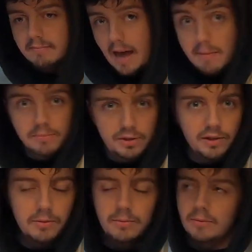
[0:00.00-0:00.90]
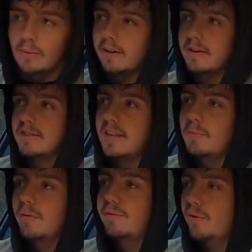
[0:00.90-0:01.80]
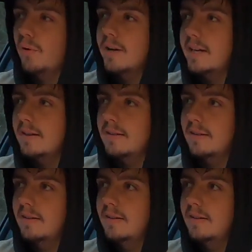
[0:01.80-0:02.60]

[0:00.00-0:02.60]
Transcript: M2, whereas the M140,